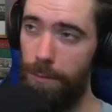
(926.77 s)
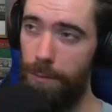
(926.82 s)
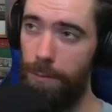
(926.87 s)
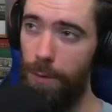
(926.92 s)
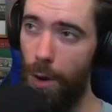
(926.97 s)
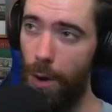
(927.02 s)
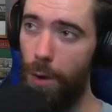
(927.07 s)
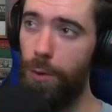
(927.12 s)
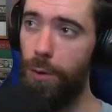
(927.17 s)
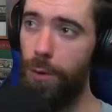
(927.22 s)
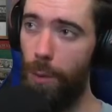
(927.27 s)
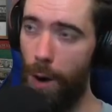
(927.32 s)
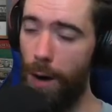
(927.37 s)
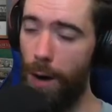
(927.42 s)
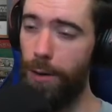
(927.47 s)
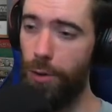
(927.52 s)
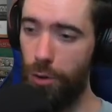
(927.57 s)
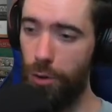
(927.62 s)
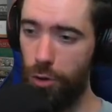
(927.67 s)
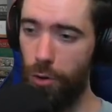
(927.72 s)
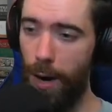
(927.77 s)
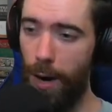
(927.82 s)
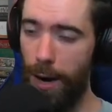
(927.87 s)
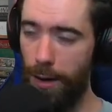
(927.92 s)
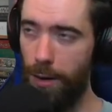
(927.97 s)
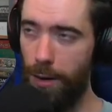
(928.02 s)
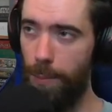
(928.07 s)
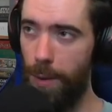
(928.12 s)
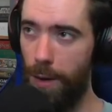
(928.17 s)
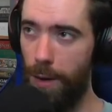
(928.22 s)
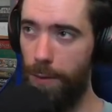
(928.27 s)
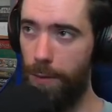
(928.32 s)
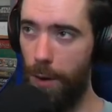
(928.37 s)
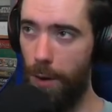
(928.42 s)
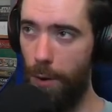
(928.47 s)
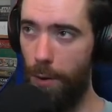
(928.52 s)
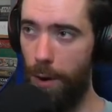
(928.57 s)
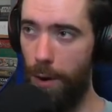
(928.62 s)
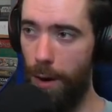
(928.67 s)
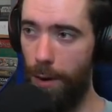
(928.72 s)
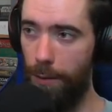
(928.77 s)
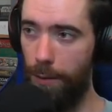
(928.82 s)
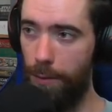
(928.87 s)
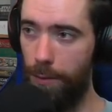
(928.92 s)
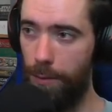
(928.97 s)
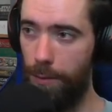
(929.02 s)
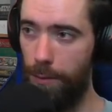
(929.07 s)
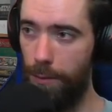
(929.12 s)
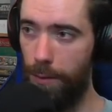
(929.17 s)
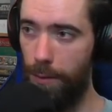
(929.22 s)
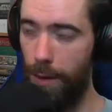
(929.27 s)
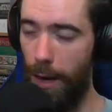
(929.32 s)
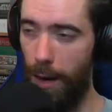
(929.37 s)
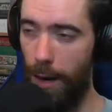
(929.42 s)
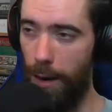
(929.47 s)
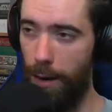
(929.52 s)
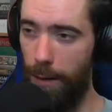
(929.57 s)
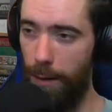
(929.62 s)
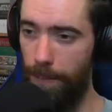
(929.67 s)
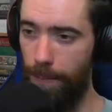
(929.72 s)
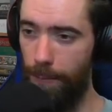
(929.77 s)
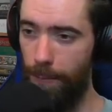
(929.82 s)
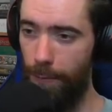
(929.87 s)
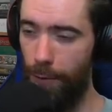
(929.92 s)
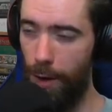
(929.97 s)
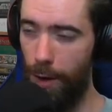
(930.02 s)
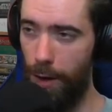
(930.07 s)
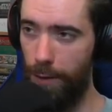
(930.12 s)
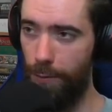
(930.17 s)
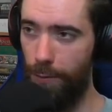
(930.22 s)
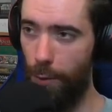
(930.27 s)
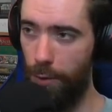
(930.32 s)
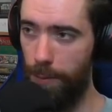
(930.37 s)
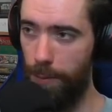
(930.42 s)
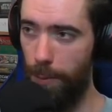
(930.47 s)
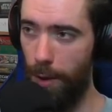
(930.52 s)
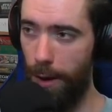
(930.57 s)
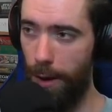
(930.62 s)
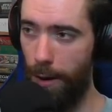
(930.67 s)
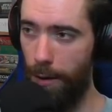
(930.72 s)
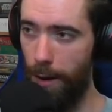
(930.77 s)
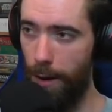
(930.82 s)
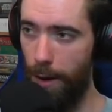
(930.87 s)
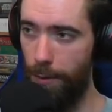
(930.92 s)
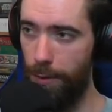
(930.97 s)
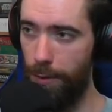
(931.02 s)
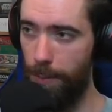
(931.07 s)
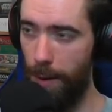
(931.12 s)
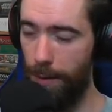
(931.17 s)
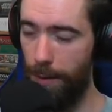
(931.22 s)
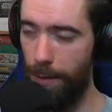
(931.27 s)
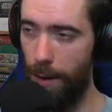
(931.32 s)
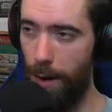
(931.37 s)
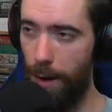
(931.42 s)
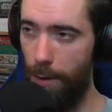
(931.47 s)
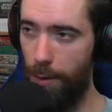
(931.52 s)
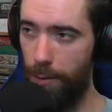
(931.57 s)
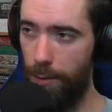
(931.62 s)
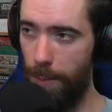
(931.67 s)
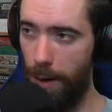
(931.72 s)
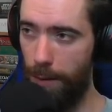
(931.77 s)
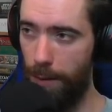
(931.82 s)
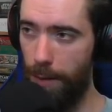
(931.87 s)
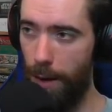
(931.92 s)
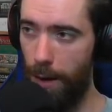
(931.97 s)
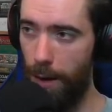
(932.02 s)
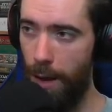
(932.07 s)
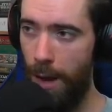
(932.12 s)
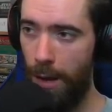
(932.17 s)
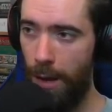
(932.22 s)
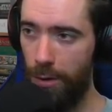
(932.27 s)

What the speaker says: No, you are. You're trying to be a serious Phoenix Force player. I respect that. I respect that.